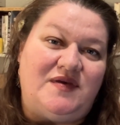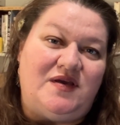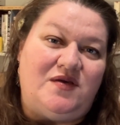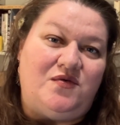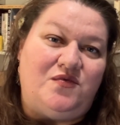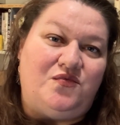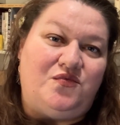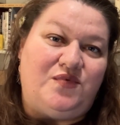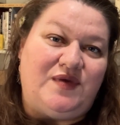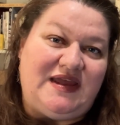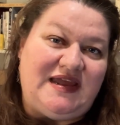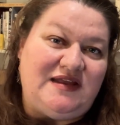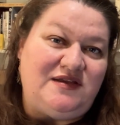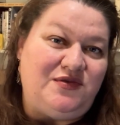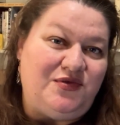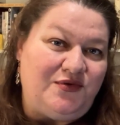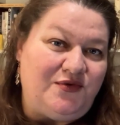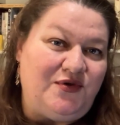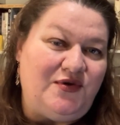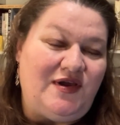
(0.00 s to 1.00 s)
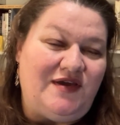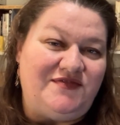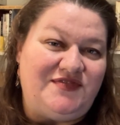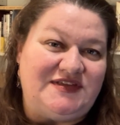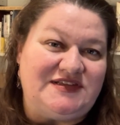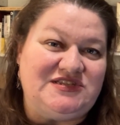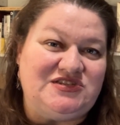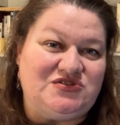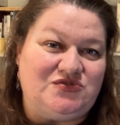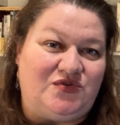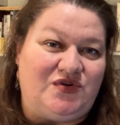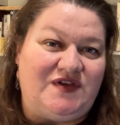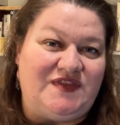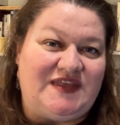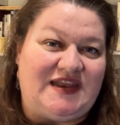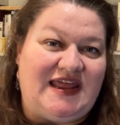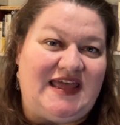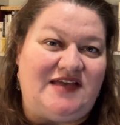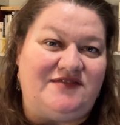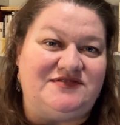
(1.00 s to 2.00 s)
read through of this story
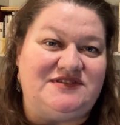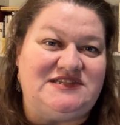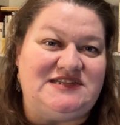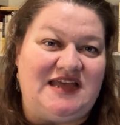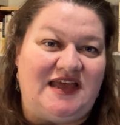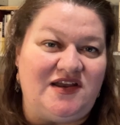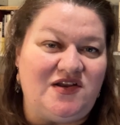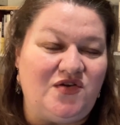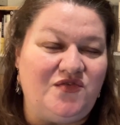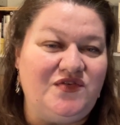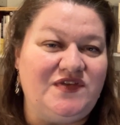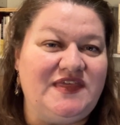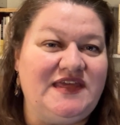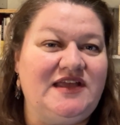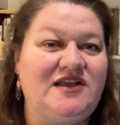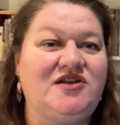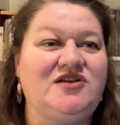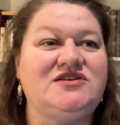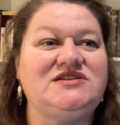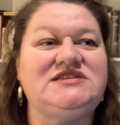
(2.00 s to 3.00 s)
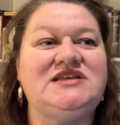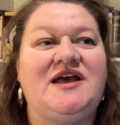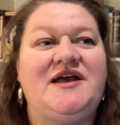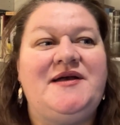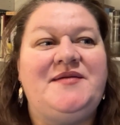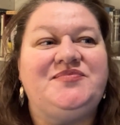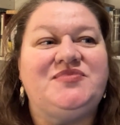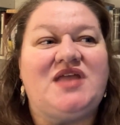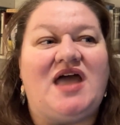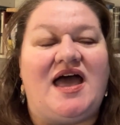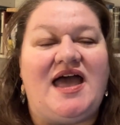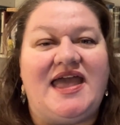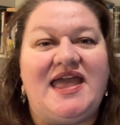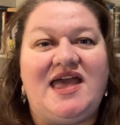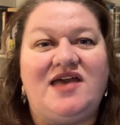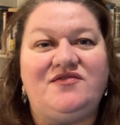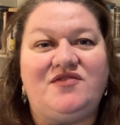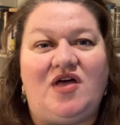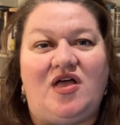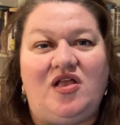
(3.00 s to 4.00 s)
that I have done over the years, I
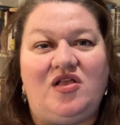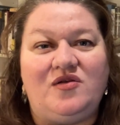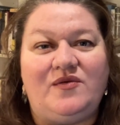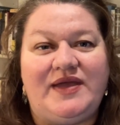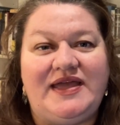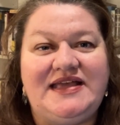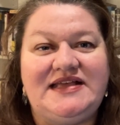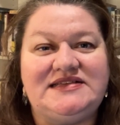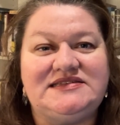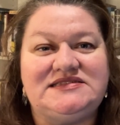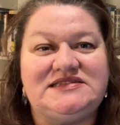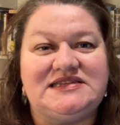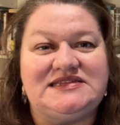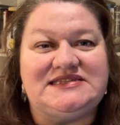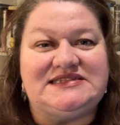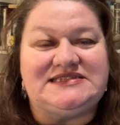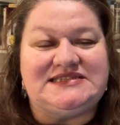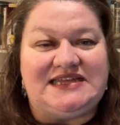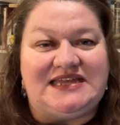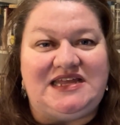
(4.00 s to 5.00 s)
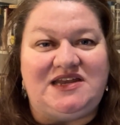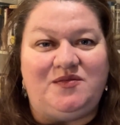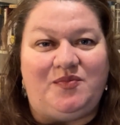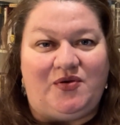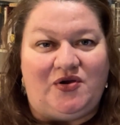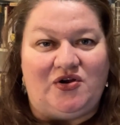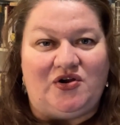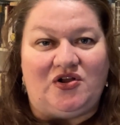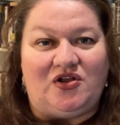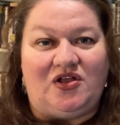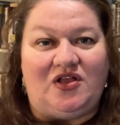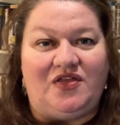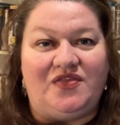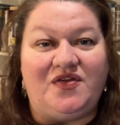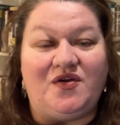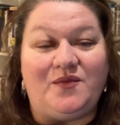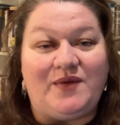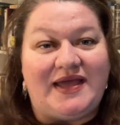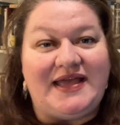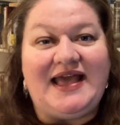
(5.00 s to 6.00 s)
have always seen Pearl
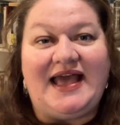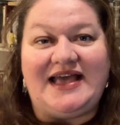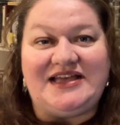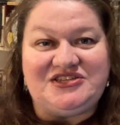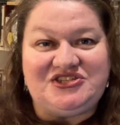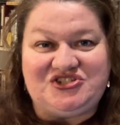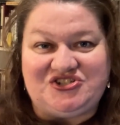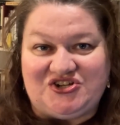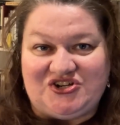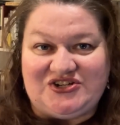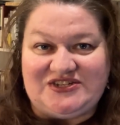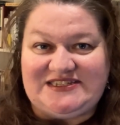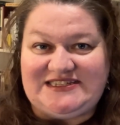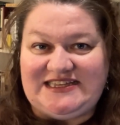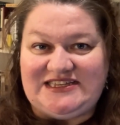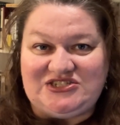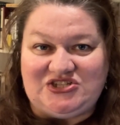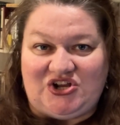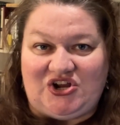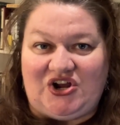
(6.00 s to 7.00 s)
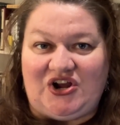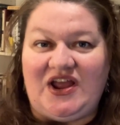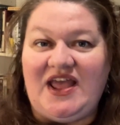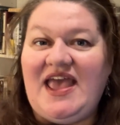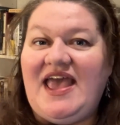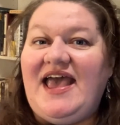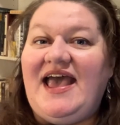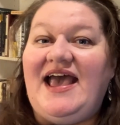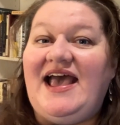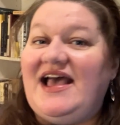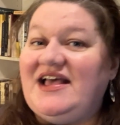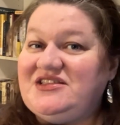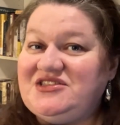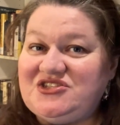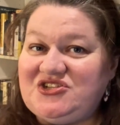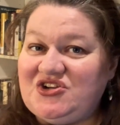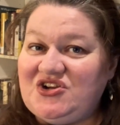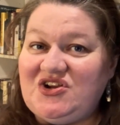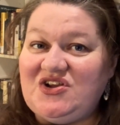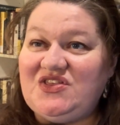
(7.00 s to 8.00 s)
the way Hester sees her.
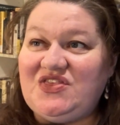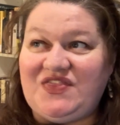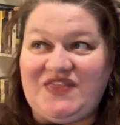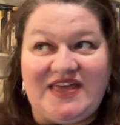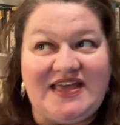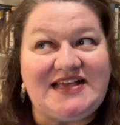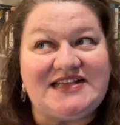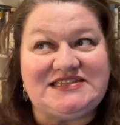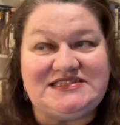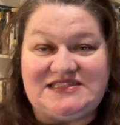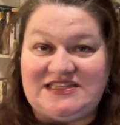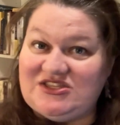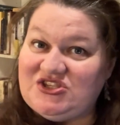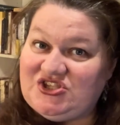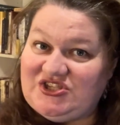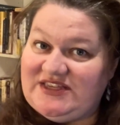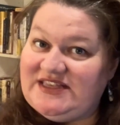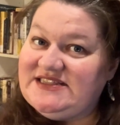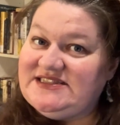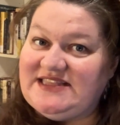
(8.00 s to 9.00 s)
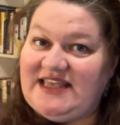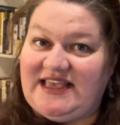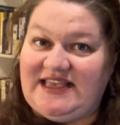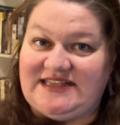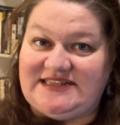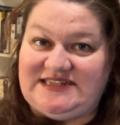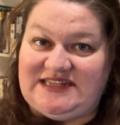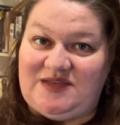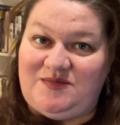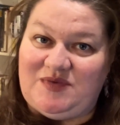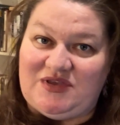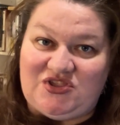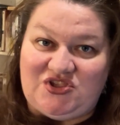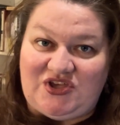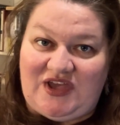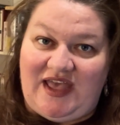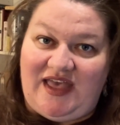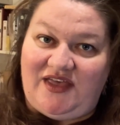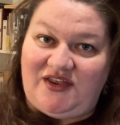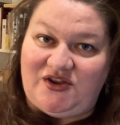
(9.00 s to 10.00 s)
Hester thinks that she is like a demon
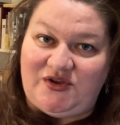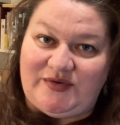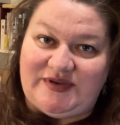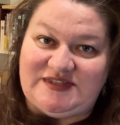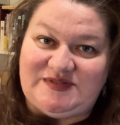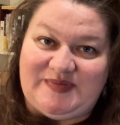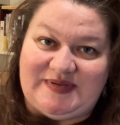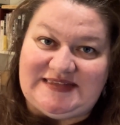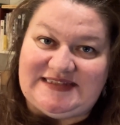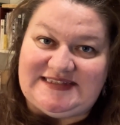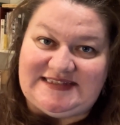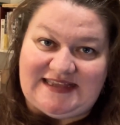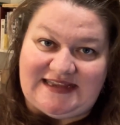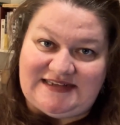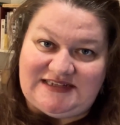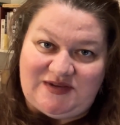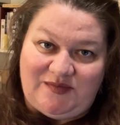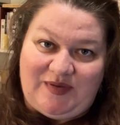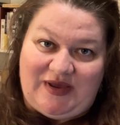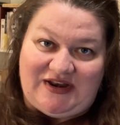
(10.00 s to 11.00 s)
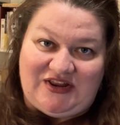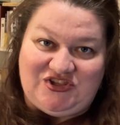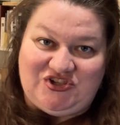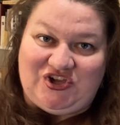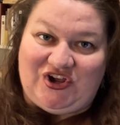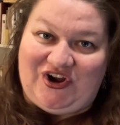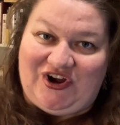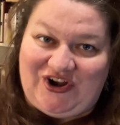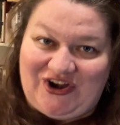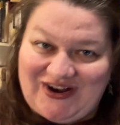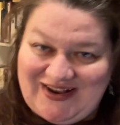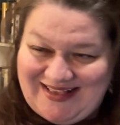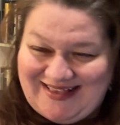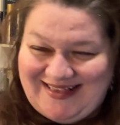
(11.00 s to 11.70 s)
child who has been sent to punish her.